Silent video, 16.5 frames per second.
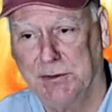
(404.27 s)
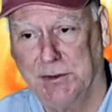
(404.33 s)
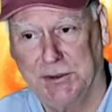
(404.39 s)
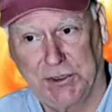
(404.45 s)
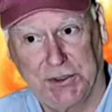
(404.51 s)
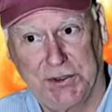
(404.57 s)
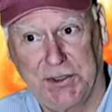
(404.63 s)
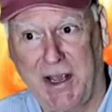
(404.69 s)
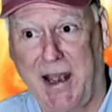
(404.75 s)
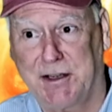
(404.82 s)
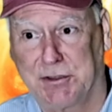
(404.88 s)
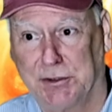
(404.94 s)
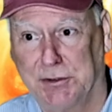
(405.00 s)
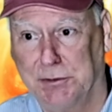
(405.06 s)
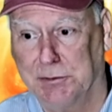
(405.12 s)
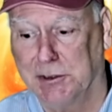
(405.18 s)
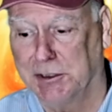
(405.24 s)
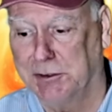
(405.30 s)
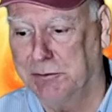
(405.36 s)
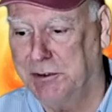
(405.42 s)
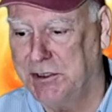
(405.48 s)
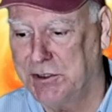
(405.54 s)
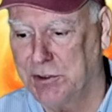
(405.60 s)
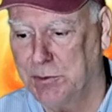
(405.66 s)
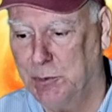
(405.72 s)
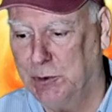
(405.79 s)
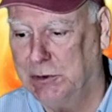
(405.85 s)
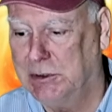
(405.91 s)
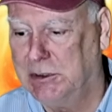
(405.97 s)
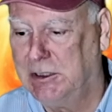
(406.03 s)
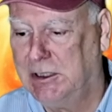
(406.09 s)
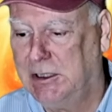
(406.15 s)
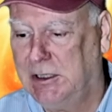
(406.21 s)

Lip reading: which is actually really reasonable.